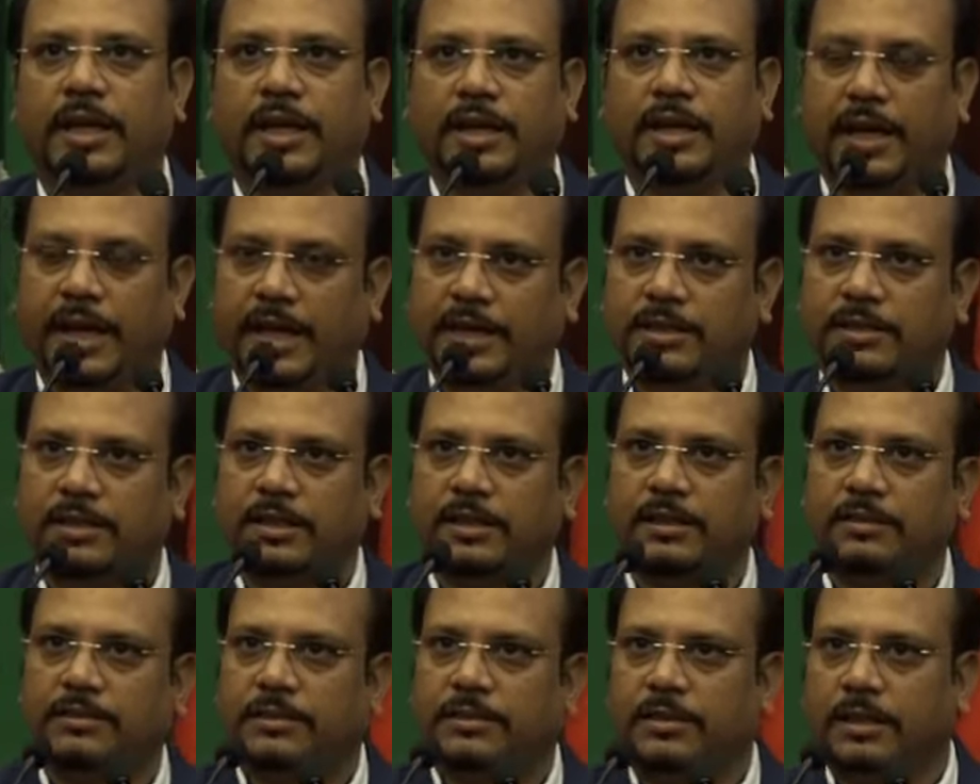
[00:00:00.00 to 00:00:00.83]

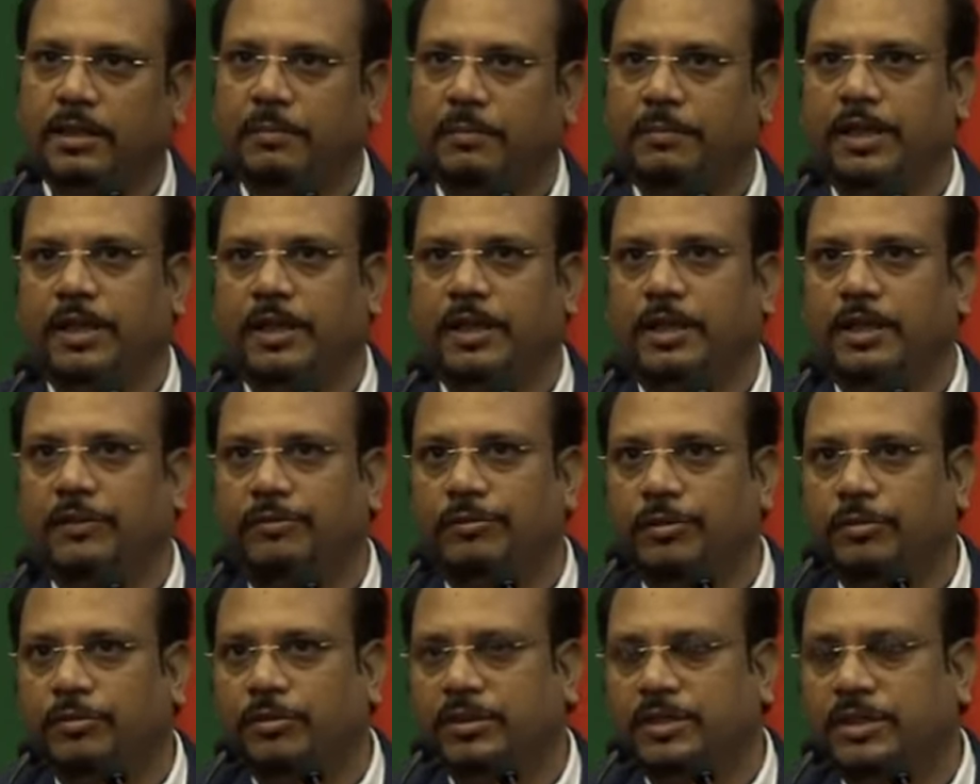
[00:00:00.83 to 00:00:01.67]
enhancing therapeutic
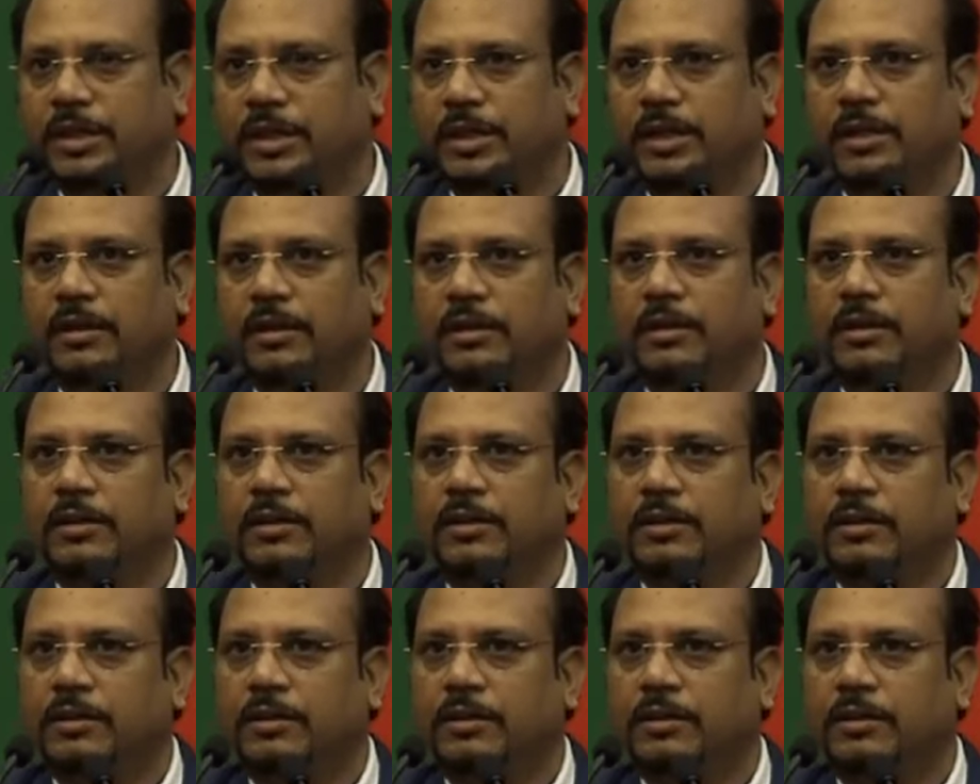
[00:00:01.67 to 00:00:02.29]
efficacy,